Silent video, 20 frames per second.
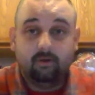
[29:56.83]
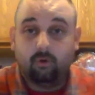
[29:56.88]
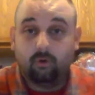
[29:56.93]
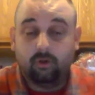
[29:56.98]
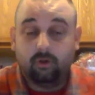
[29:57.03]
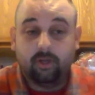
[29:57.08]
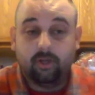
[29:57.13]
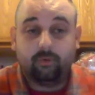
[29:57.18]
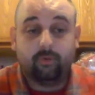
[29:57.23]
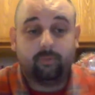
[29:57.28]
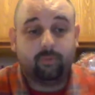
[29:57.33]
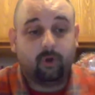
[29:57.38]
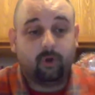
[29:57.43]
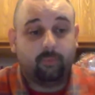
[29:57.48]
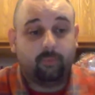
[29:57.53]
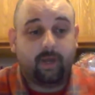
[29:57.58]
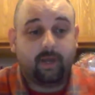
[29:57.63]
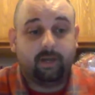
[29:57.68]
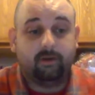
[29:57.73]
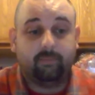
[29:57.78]
or liquid
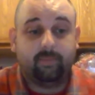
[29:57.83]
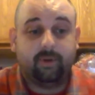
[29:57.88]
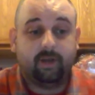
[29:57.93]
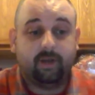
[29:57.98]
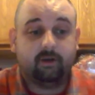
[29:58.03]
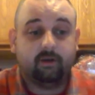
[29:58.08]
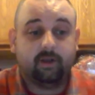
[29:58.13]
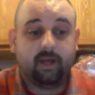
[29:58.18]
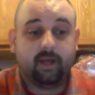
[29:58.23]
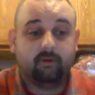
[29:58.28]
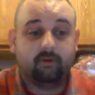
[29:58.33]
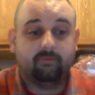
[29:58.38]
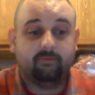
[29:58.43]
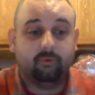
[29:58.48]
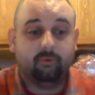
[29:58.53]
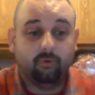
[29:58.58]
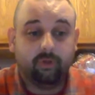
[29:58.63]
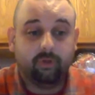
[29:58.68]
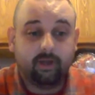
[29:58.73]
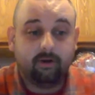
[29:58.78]
propane, depending on how
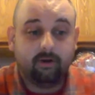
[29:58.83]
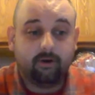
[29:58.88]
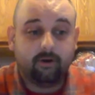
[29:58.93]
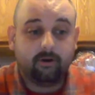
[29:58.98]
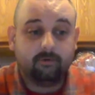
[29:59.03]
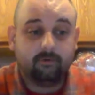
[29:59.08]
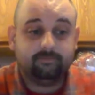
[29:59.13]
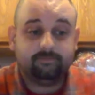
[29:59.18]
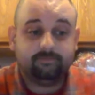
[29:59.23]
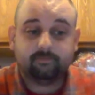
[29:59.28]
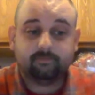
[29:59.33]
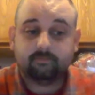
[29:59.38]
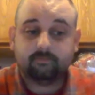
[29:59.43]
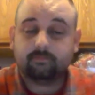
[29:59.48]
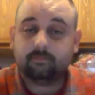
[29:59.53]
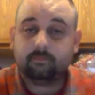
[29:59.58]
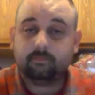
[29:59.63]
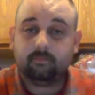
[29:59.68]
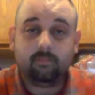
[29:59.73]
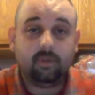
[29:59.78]
full they are.
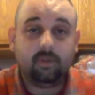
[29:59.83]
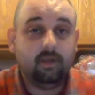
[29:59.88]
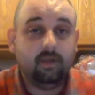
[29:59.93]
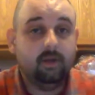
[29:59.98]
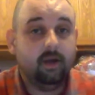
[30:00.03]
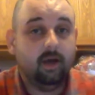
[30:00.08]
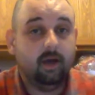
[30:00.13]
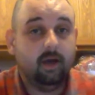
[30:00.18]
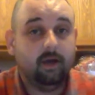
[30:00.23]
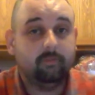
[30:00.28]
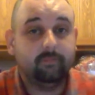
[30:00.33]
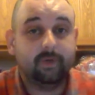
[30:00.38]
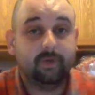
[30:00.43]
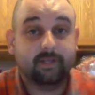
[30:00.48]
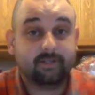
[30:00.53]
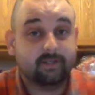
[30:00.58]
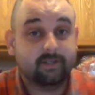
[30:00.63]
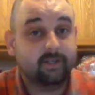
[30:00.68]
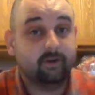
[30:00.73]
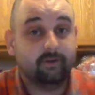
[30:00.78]

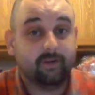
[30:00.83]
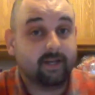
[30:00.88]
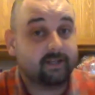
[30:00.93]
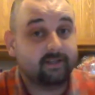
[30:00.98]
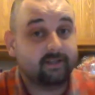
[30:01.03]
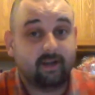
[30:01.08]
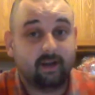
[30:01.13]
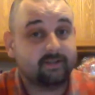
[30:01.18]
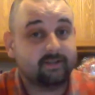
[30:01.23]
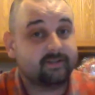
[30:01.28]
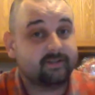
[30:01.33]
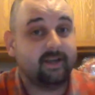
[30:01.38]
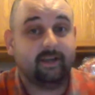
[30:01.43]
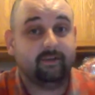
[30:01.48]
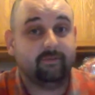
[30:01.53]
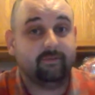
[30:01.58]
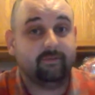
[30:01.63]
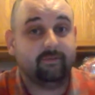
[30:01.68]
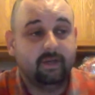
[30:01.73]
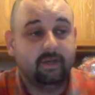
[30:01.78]
But still, that's not
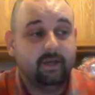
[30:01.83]
safe.